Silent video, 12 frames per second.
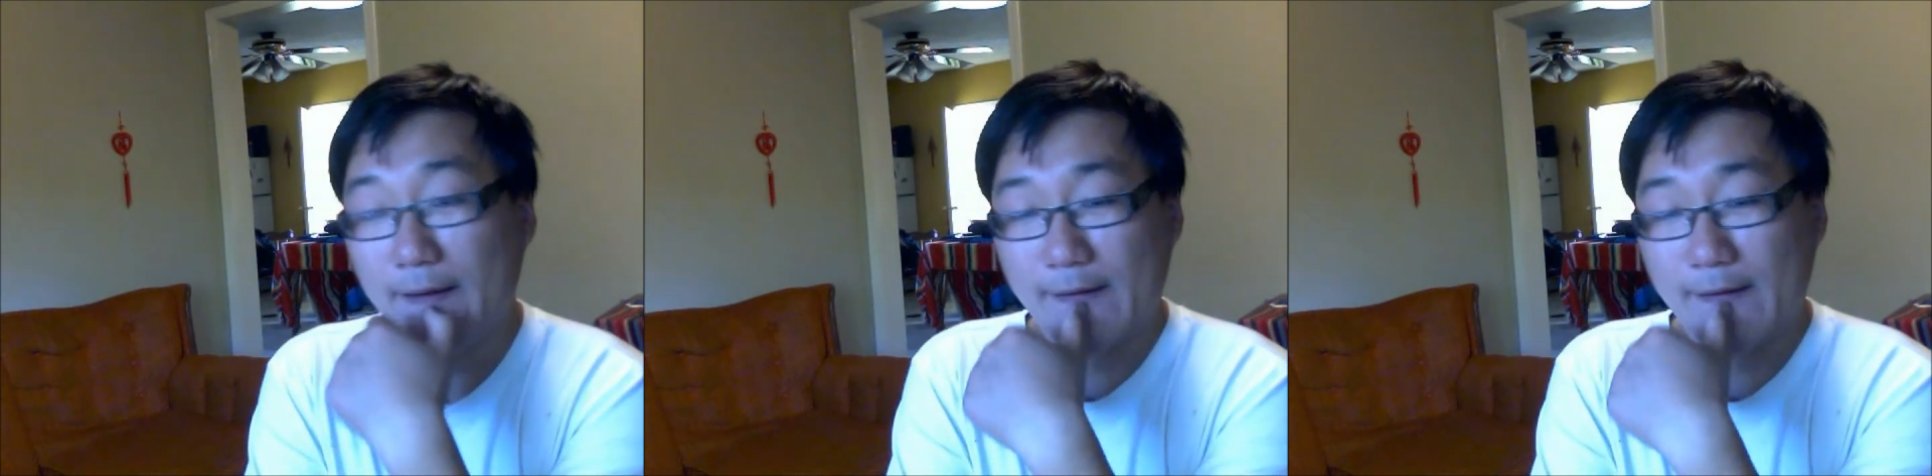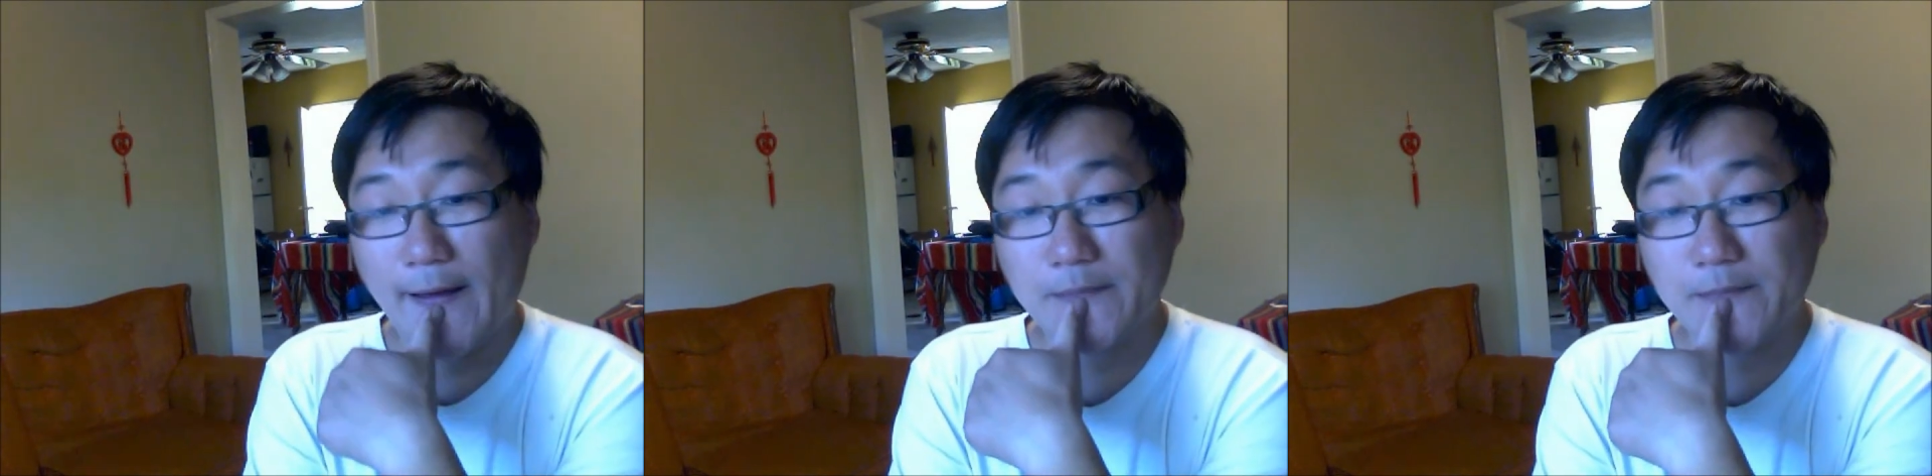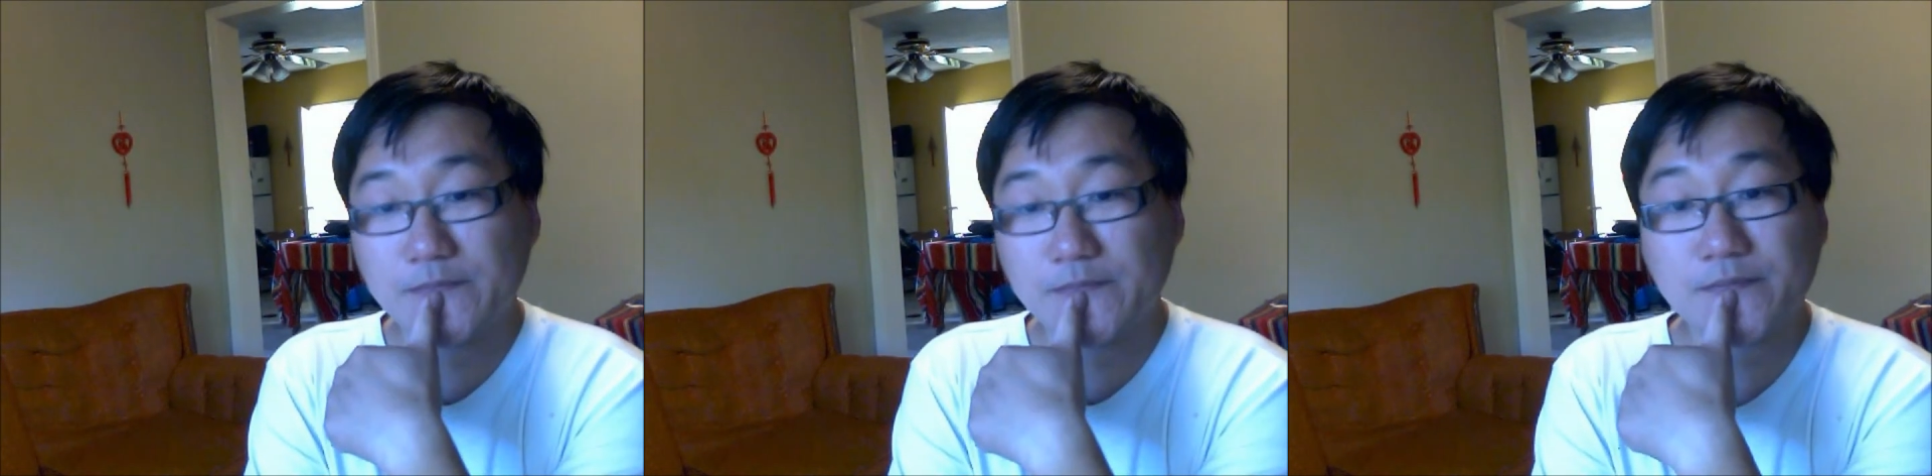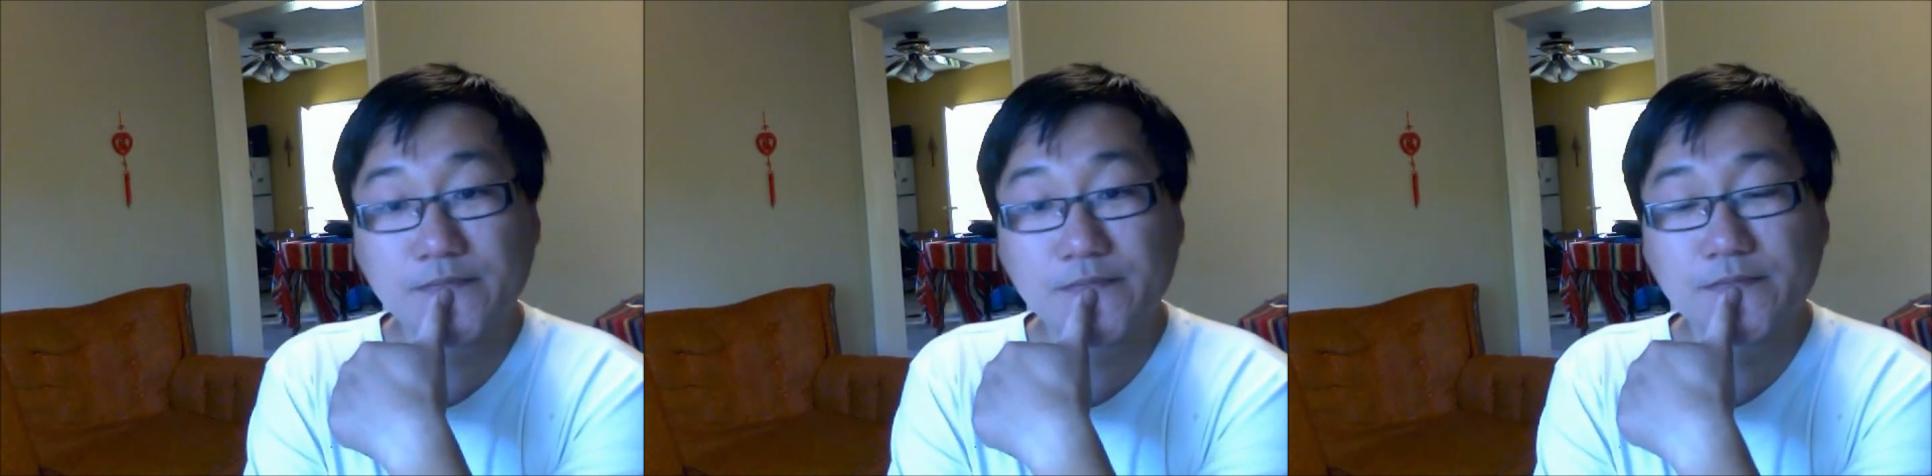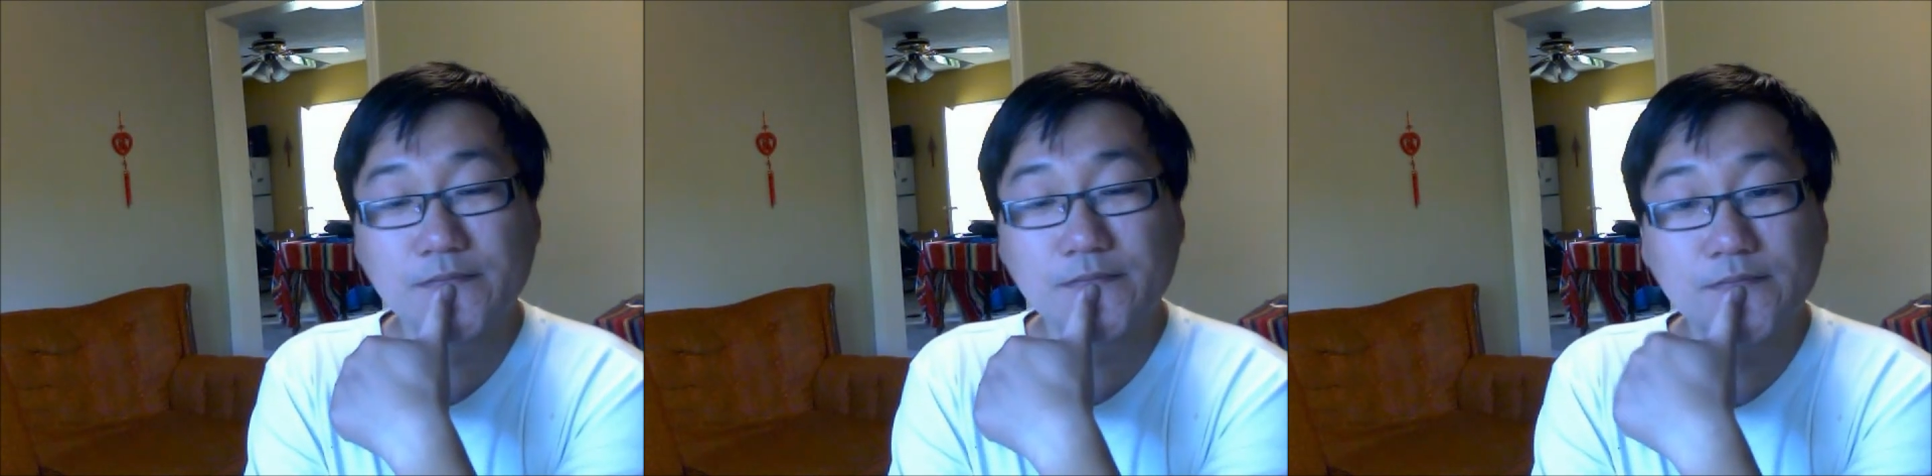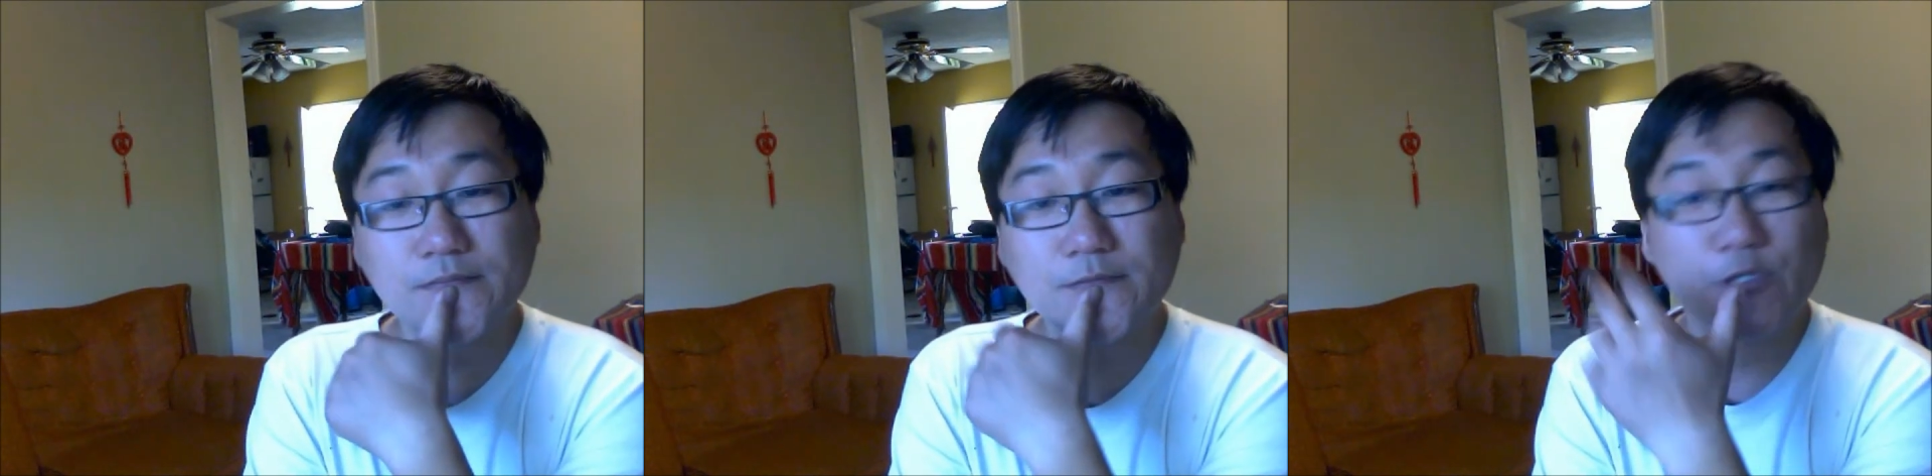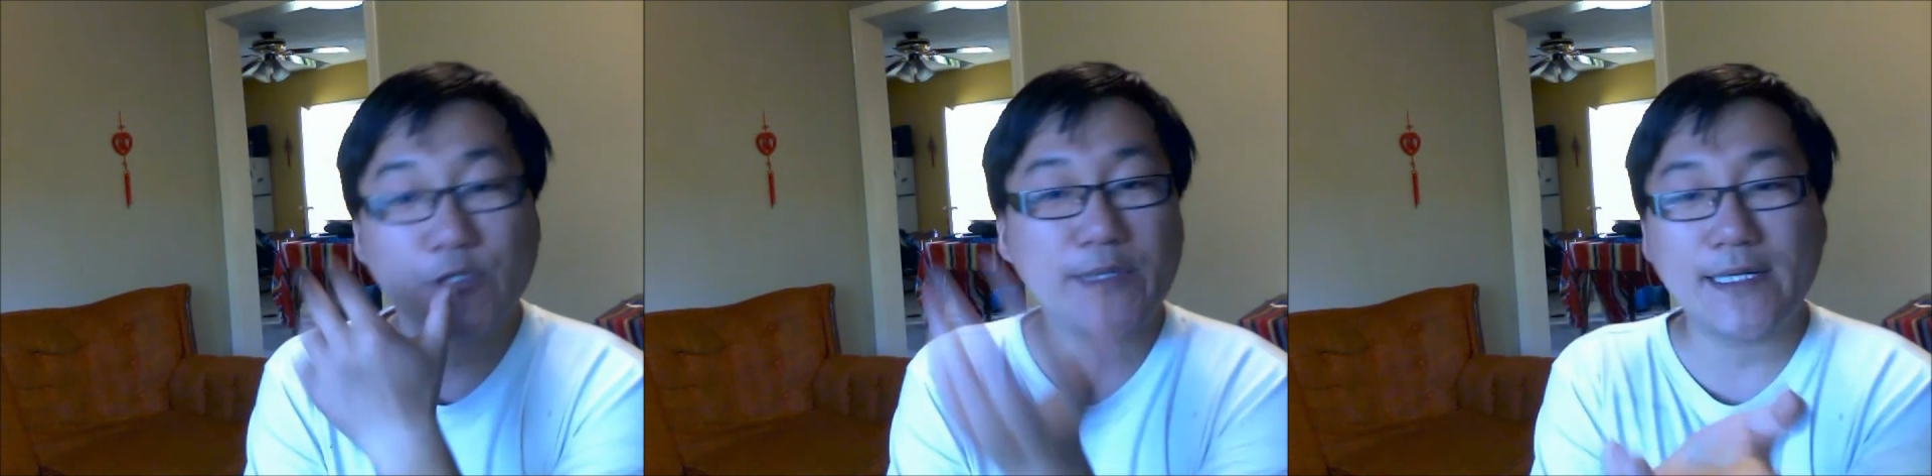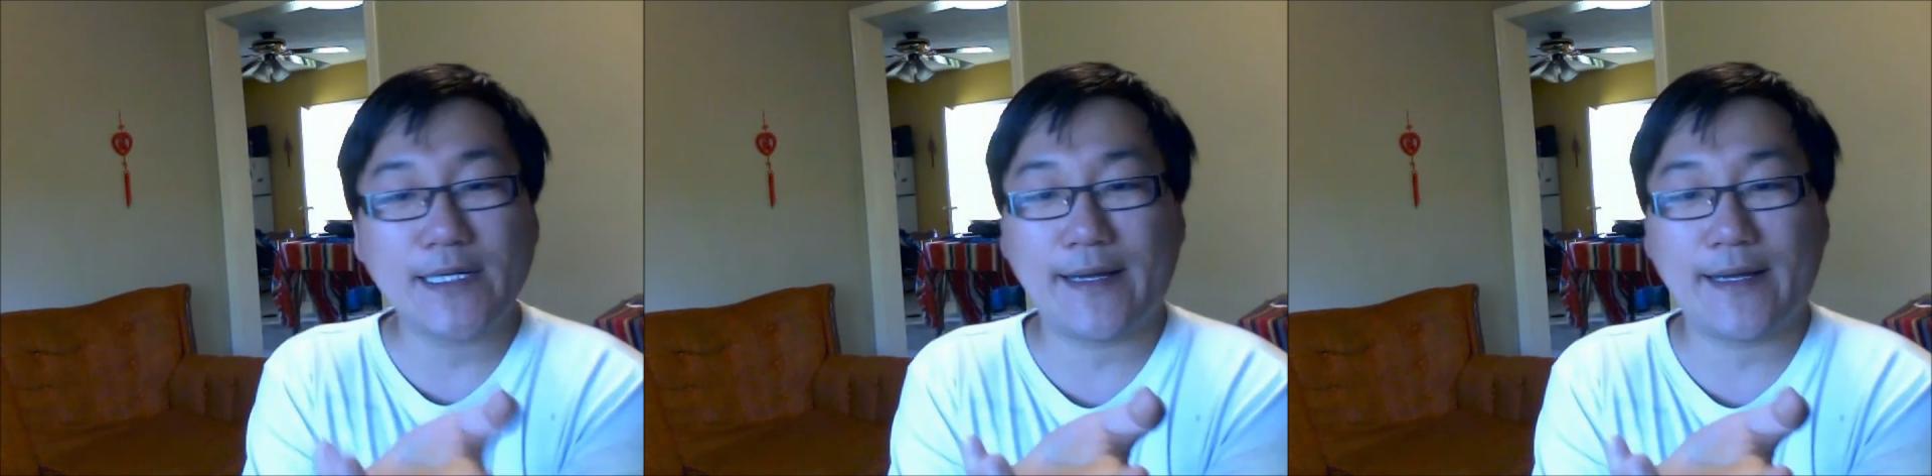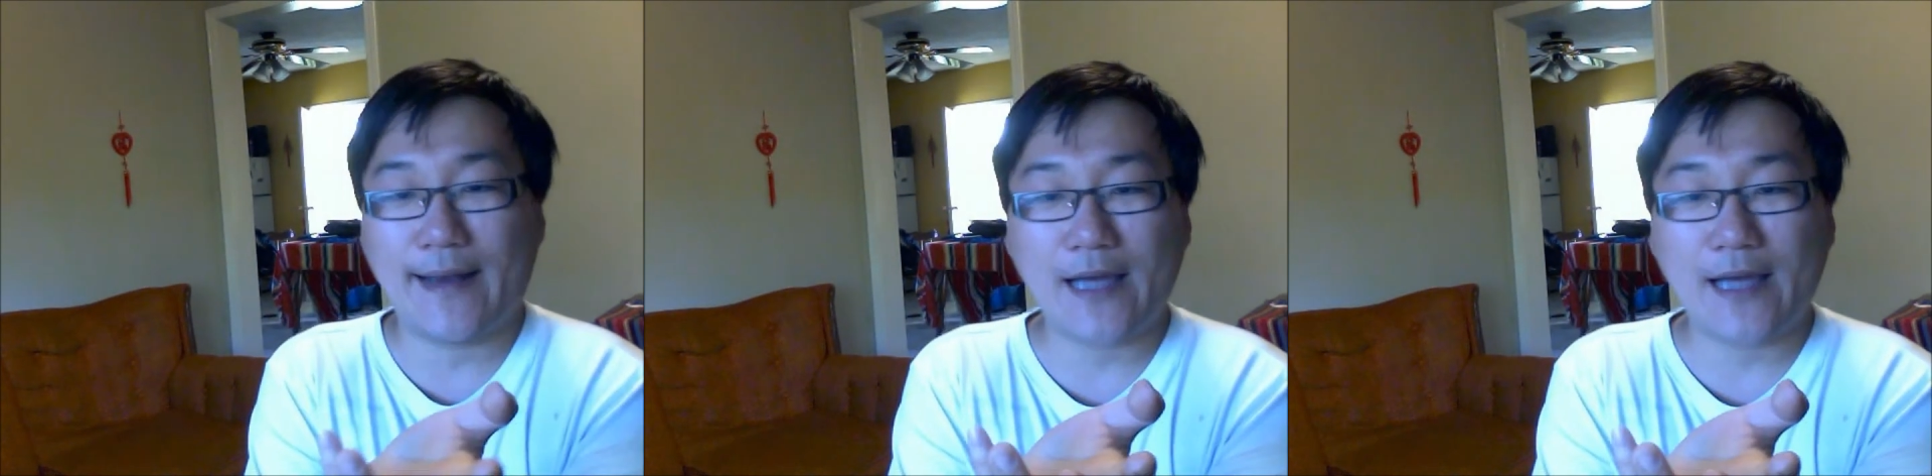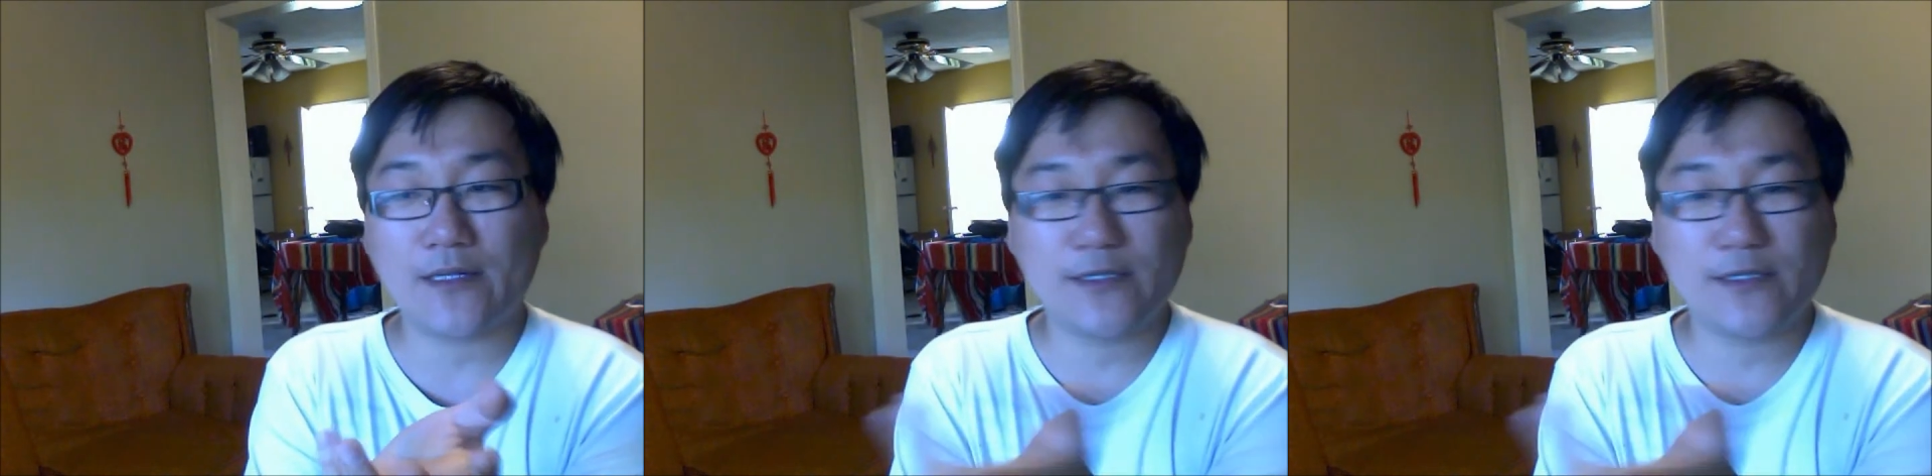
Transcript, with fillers: Um, during the elect